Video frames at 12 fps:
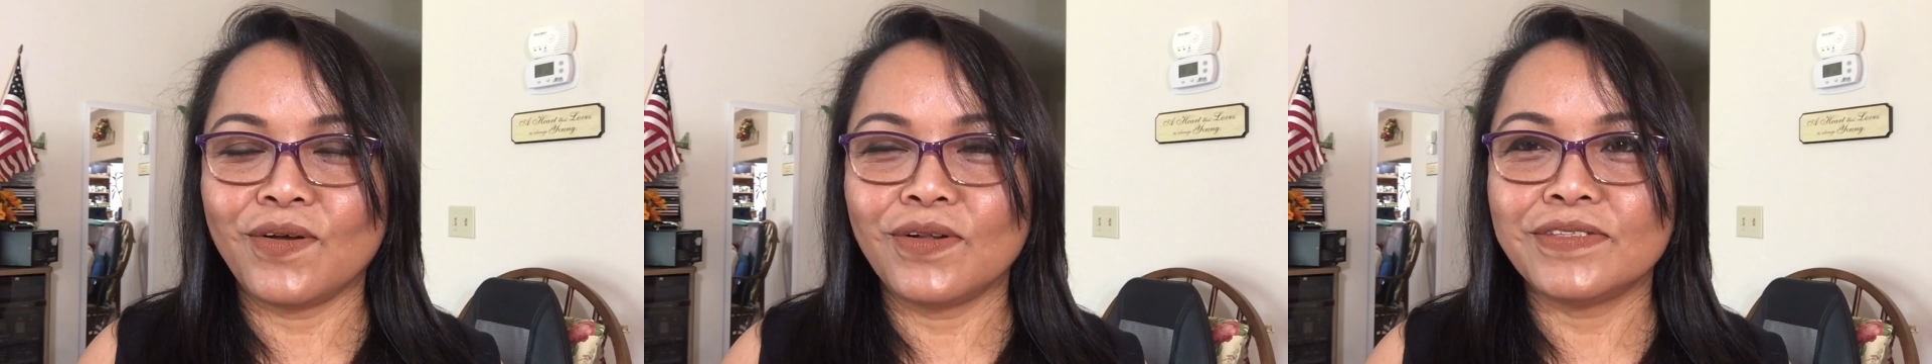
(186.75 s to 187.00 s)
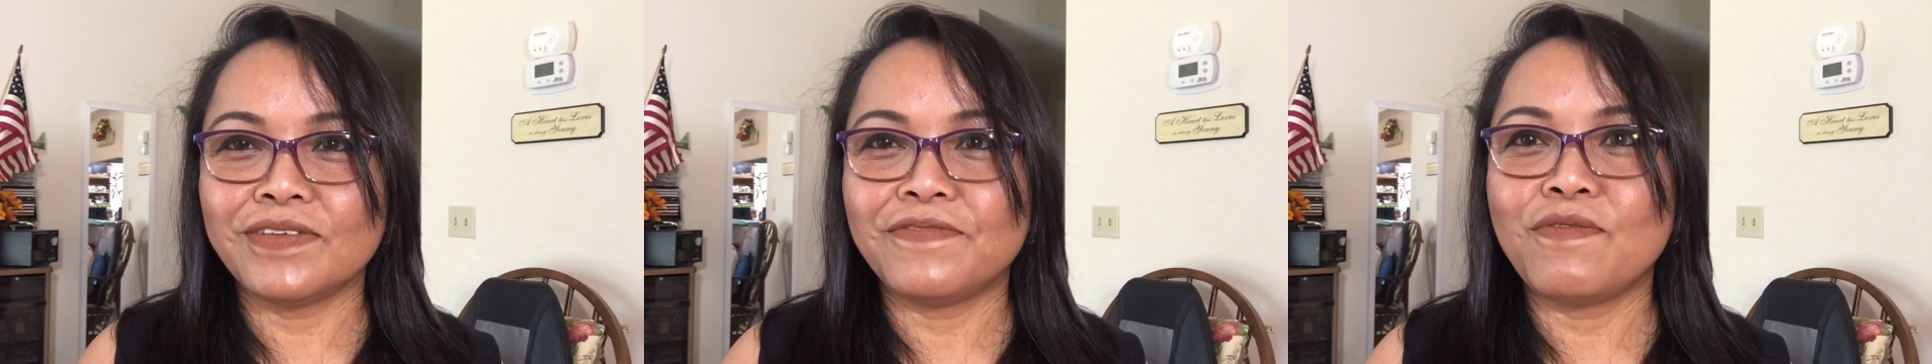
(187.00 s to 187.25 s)

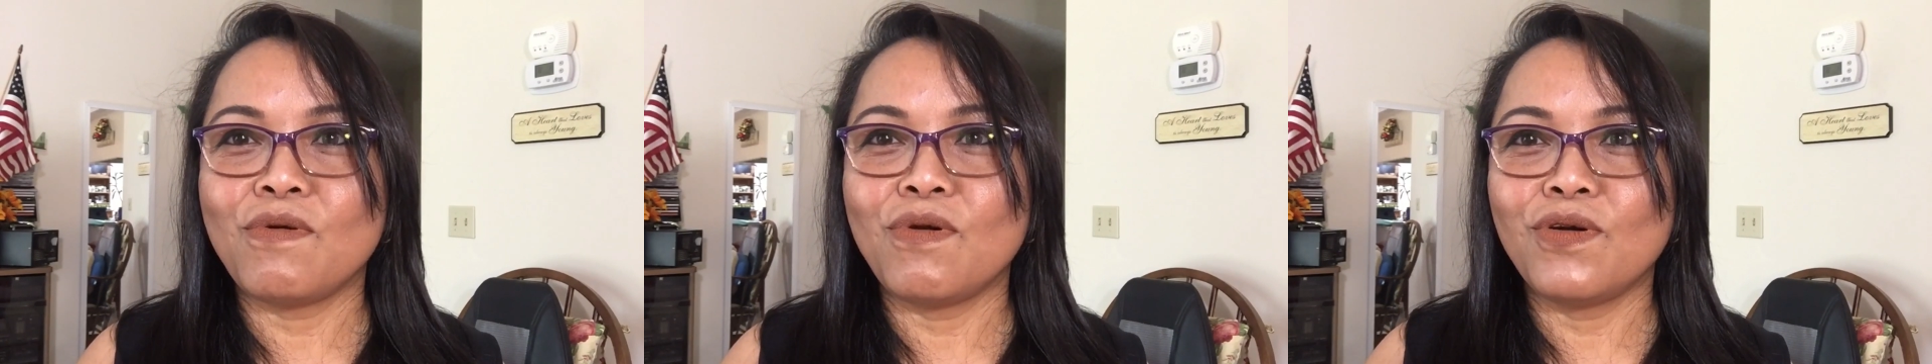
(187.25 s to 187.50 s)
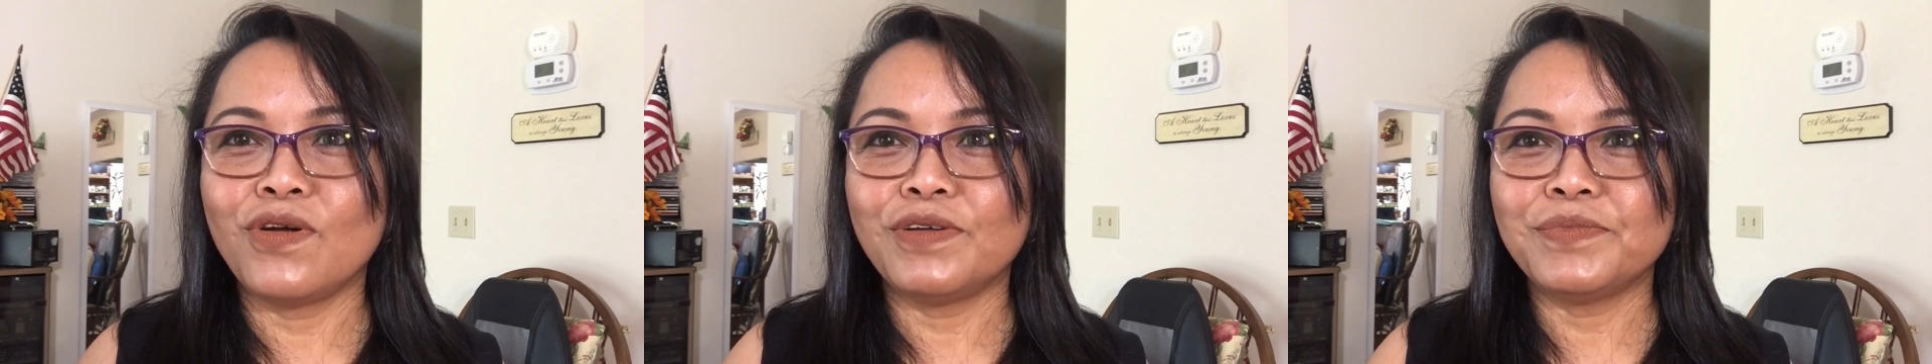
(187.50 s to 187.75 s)
all the
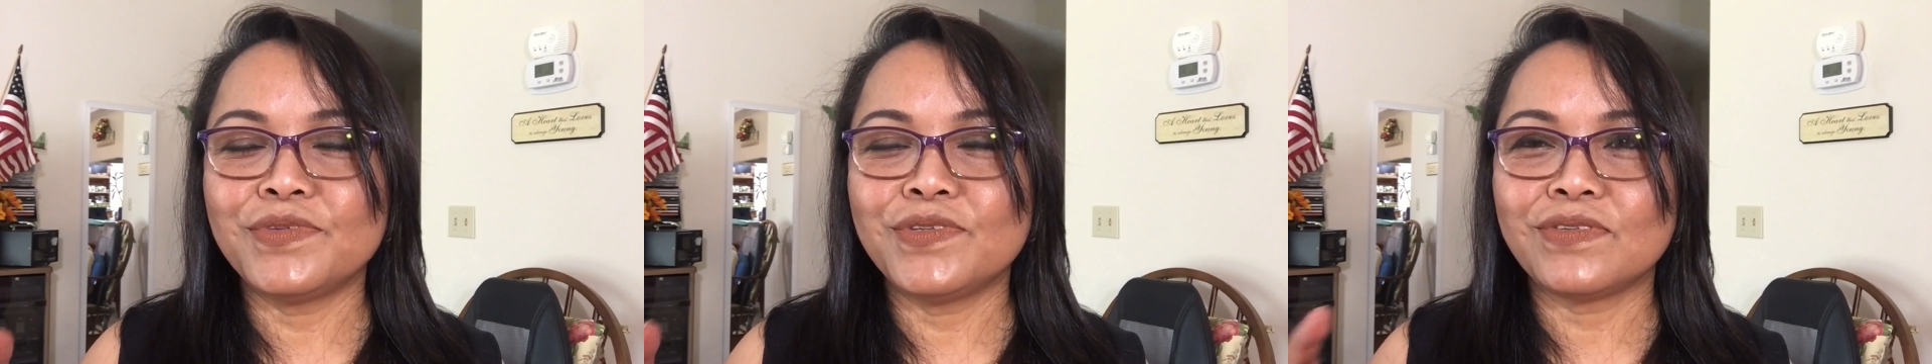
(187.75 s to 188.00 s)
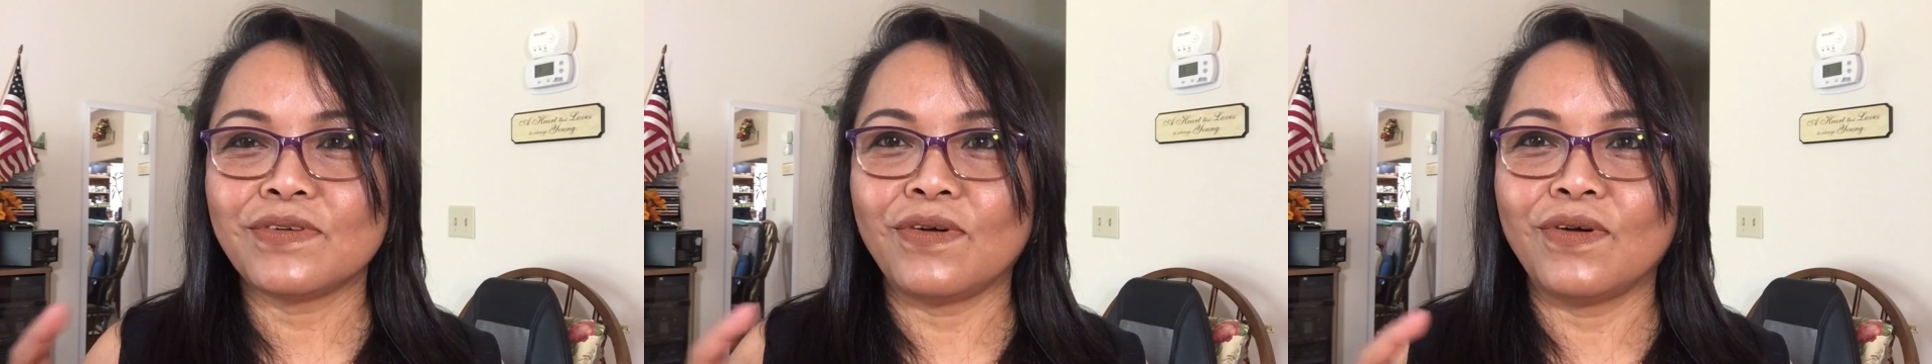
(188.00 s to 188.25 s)

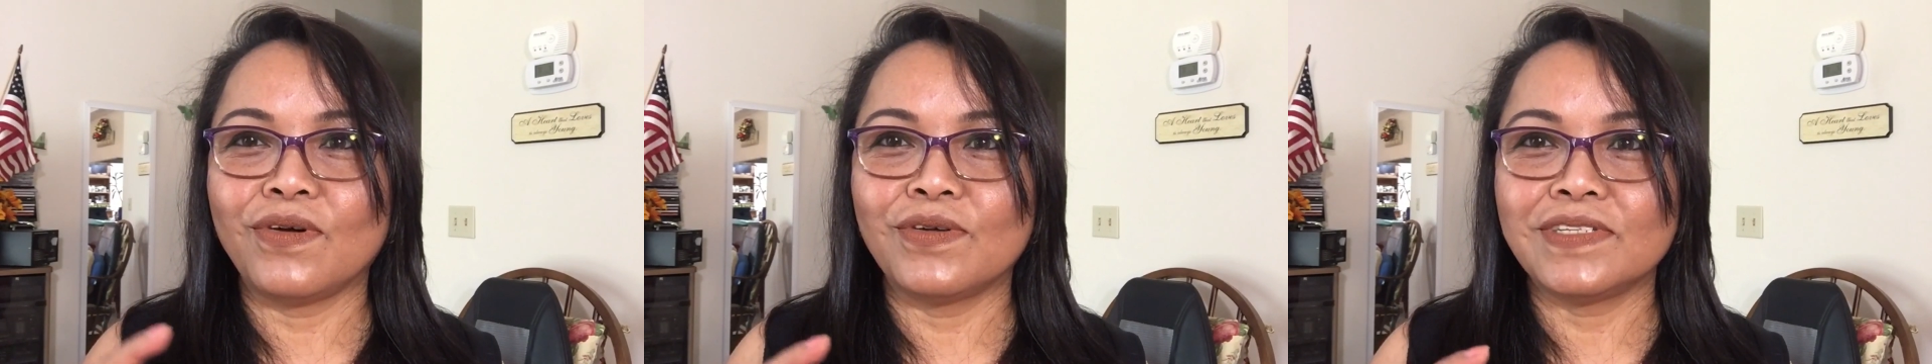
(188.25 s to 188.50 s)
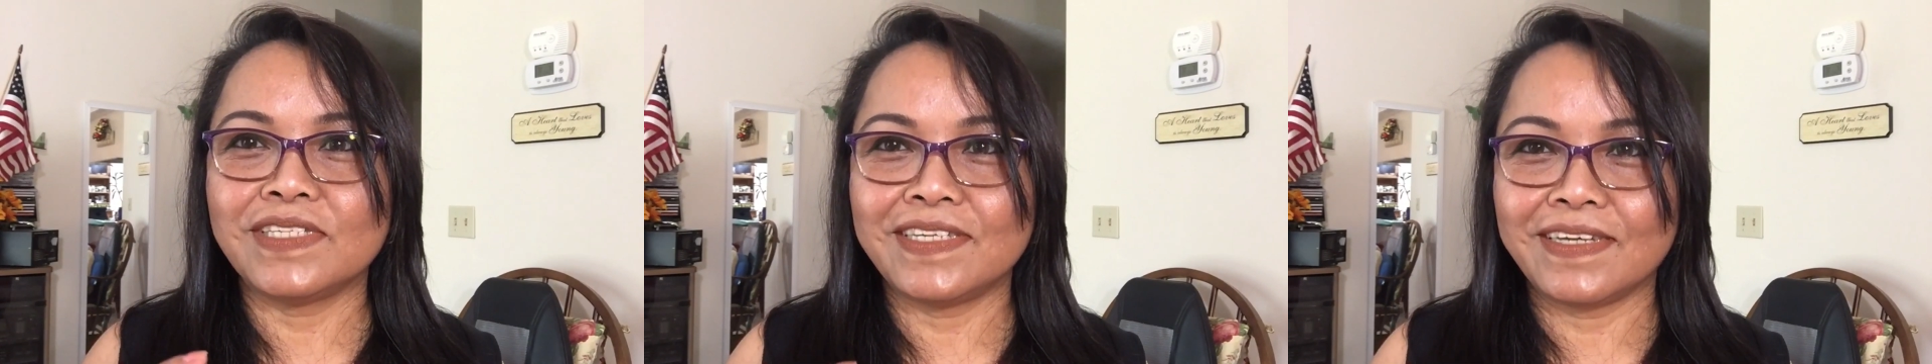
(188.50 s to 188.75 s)
forms,
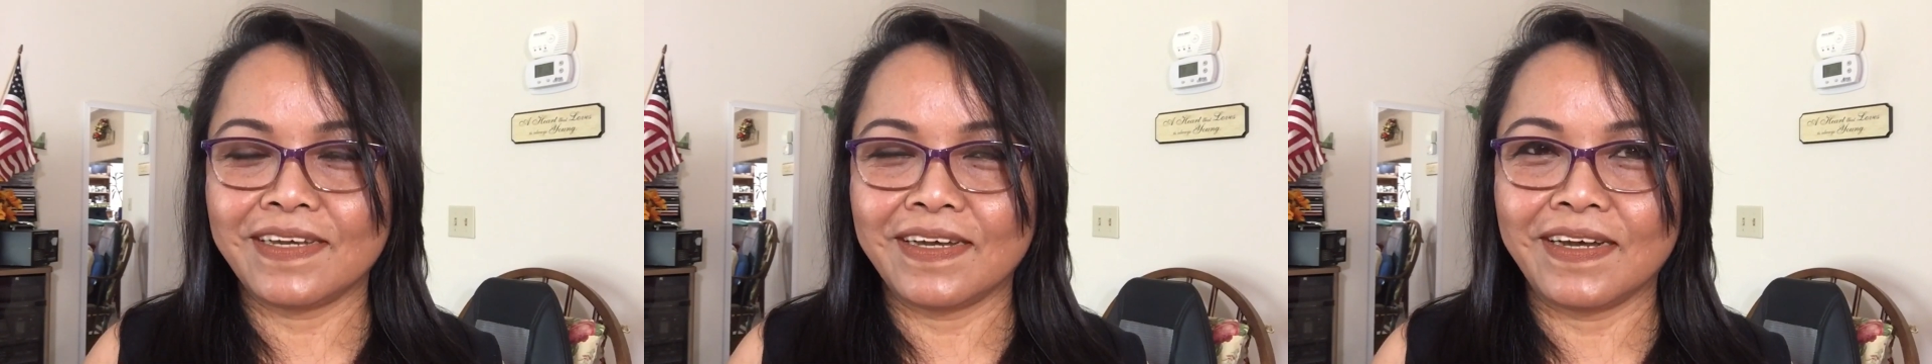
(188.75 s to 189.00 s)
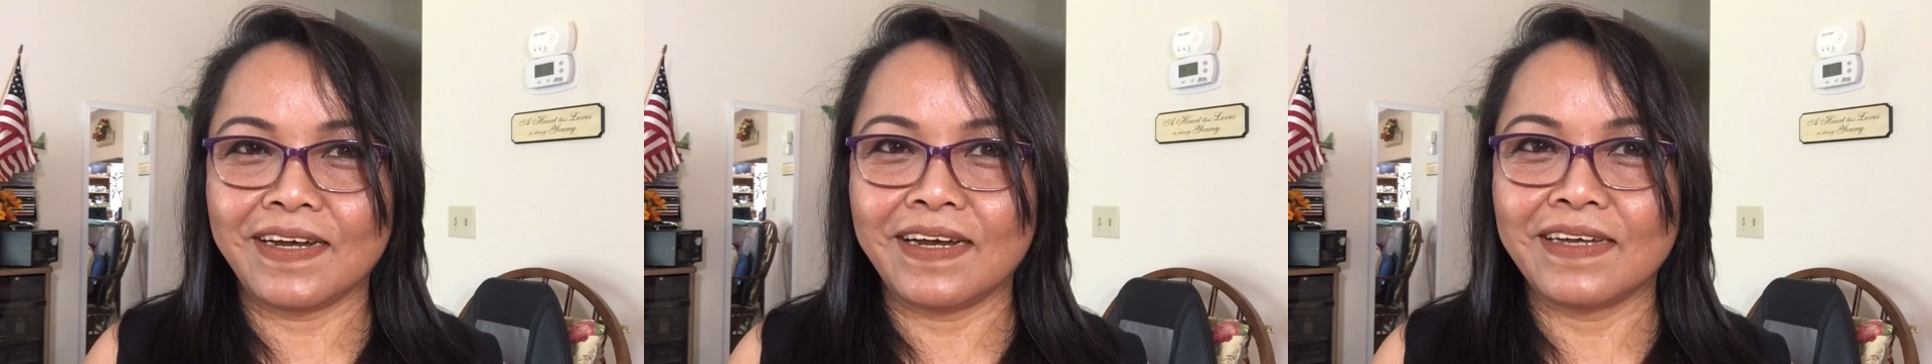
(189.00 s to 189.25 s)
all
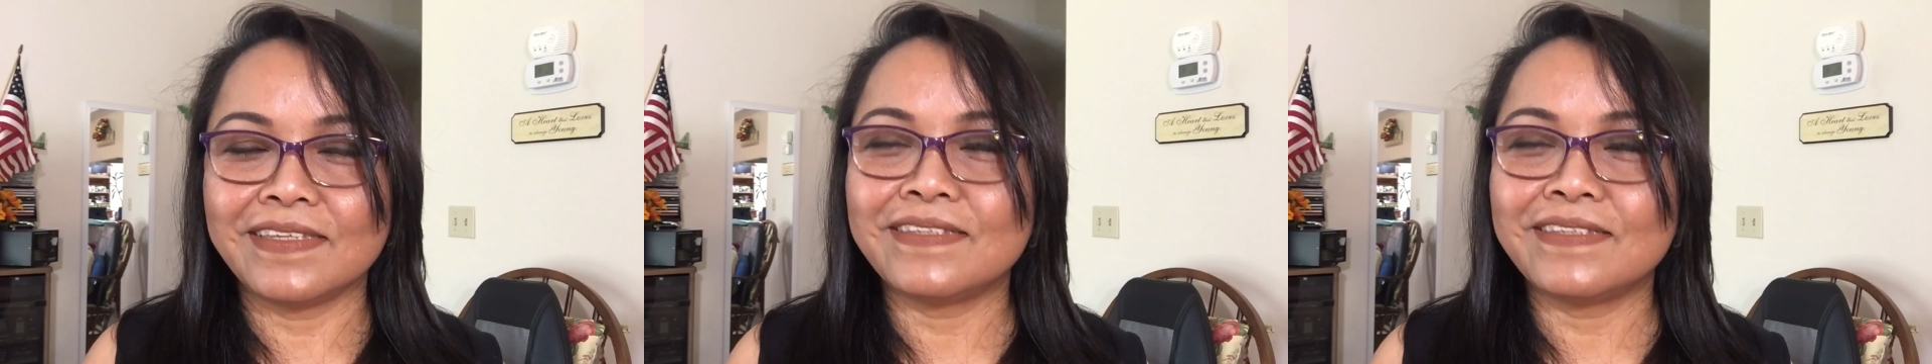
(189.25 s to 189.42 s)
the